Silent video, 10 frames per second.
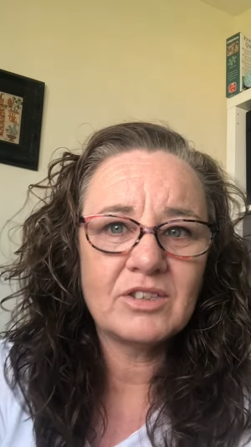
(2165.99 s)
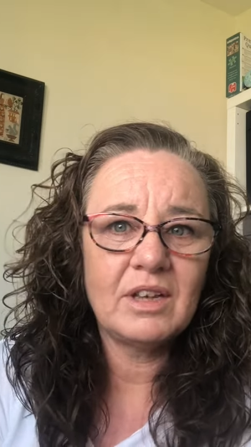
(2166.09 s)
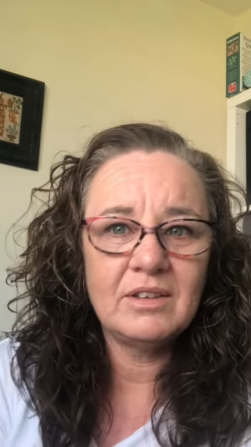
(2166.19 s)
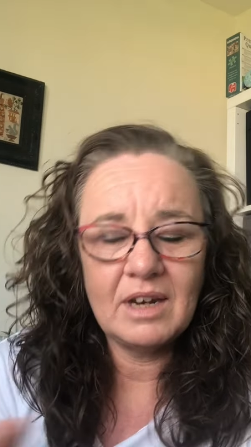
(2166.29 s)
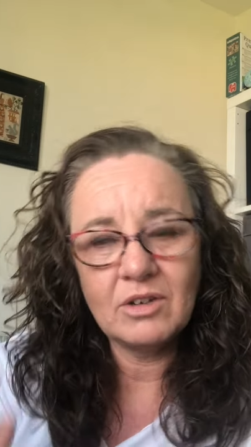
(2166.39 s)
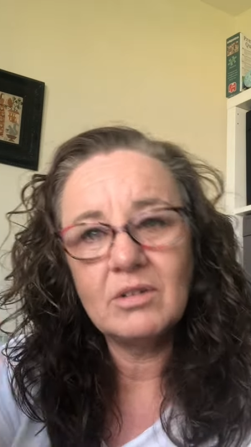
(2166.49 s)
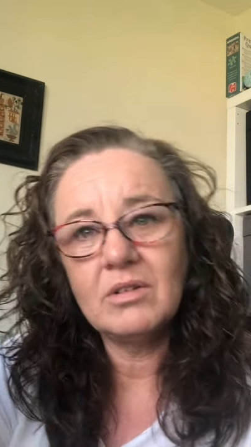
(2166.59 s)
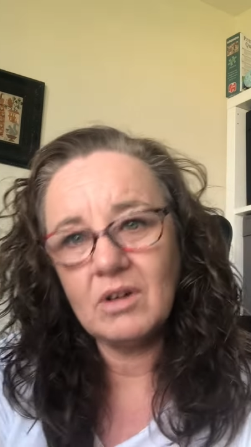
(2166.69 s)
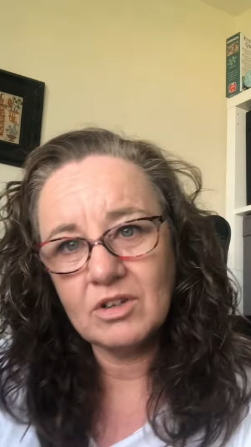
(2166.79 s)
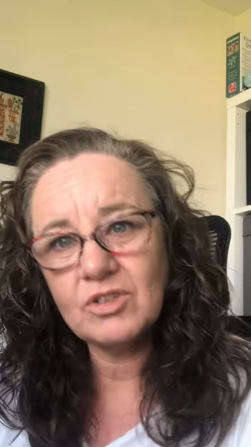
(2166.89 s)
and that
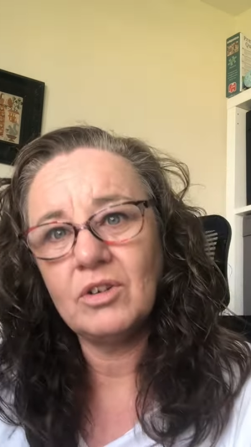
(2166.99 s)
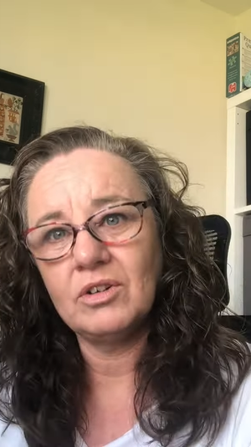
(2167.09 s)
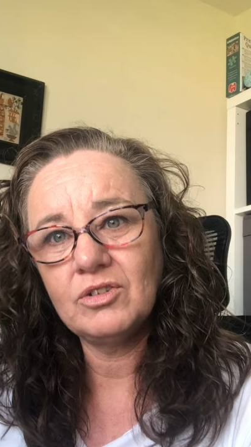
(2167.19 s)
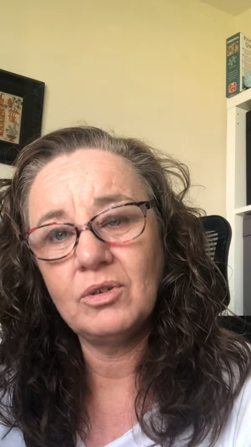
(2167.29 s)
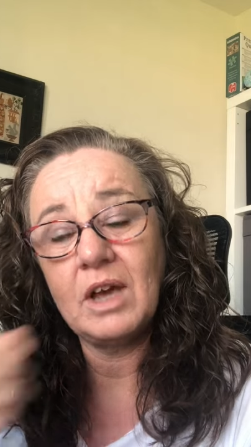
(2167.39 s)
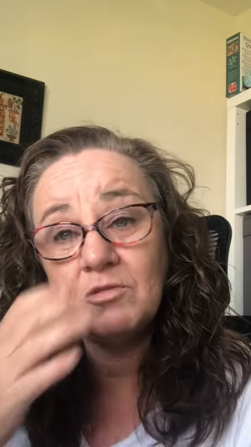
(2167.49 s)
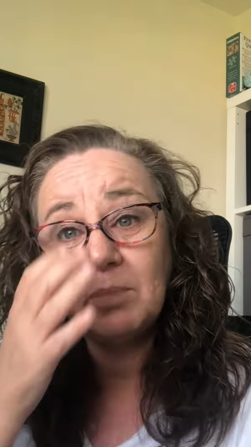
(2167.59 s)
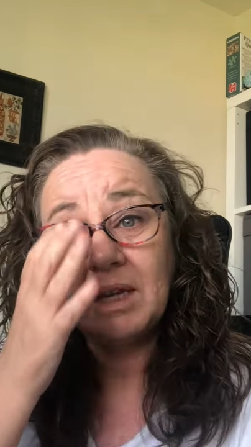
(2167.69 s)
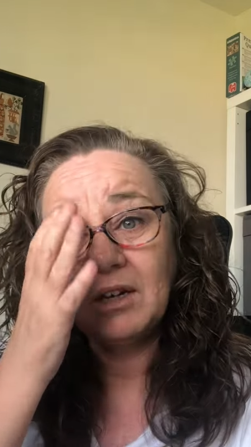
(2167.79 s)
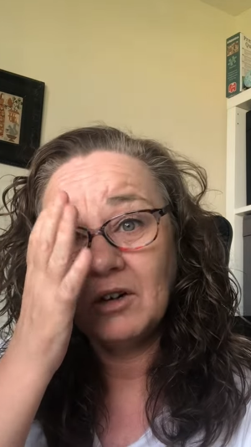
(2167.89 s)
caused her to have
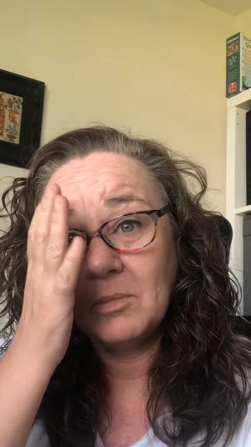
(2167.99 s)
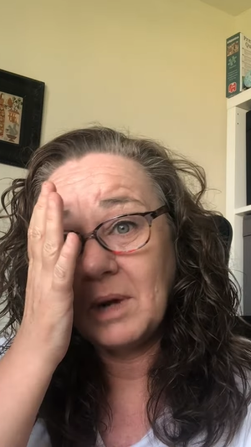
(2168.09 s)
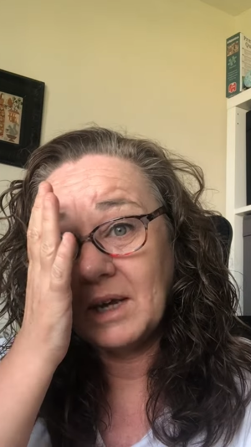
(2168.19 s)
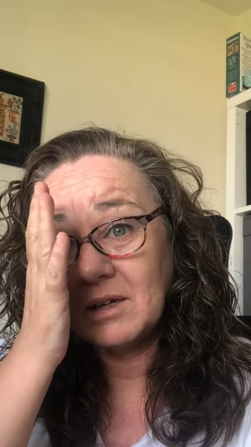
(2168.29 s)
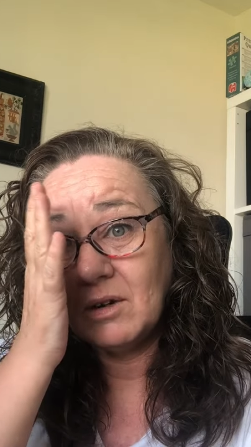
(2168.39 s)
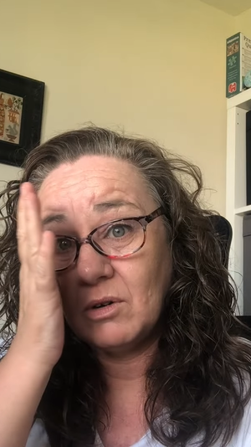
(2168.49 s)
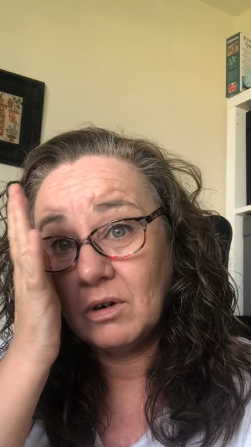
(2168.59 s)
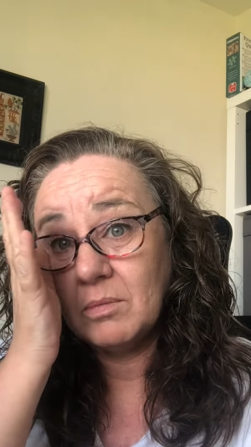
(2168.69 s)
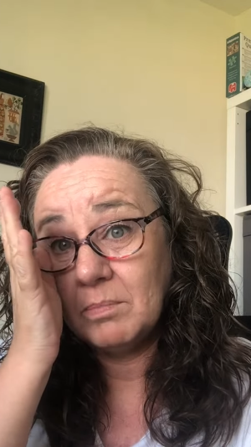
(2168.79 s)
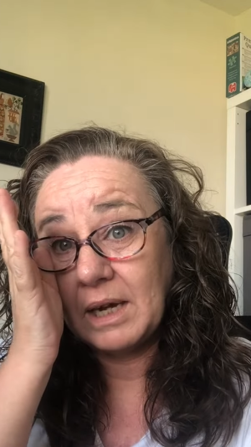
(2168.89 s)
pain in her back or
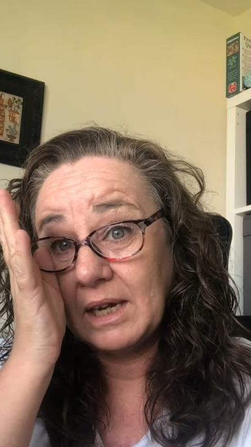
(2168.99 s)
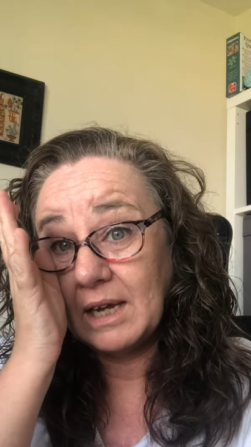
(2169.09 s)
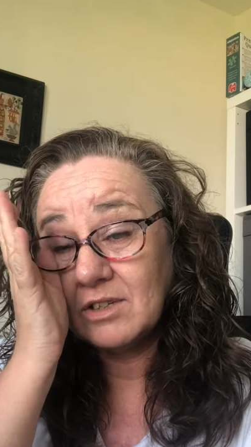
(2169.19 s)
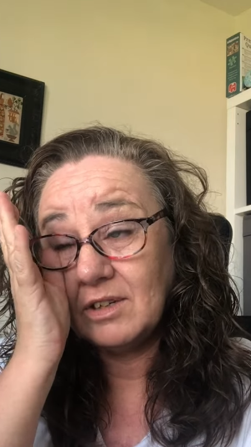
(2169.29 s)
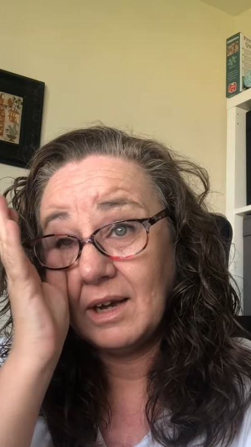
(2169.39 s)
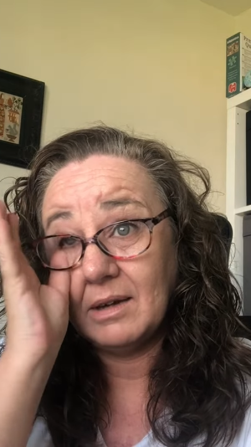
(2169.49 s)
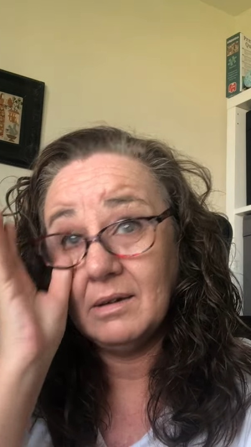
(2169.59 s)
back legs. Yeah.